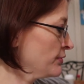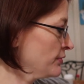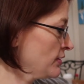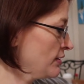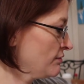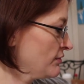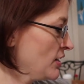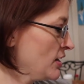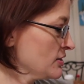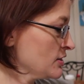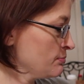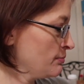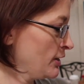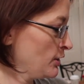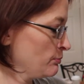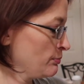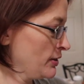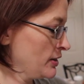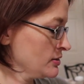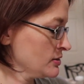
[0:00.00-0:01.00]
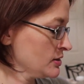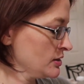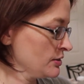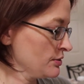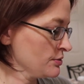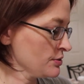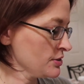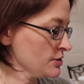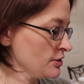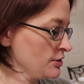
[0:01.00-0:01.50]
I've got tomato paste
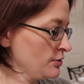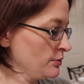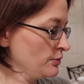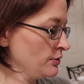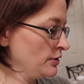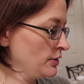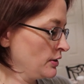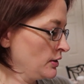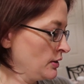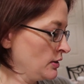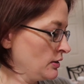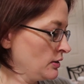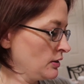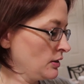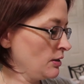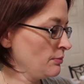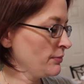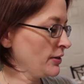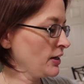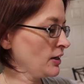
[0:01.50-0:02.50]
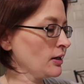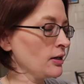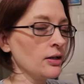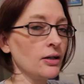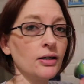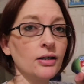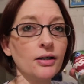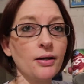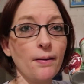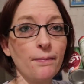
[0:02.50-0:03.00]
here, so I'll make
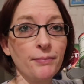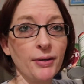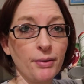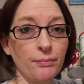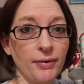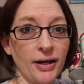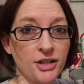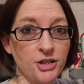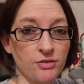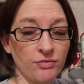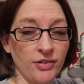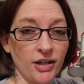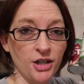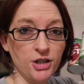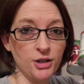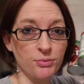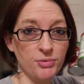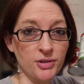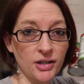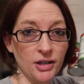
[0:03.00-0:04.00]
a big batch of ketchup to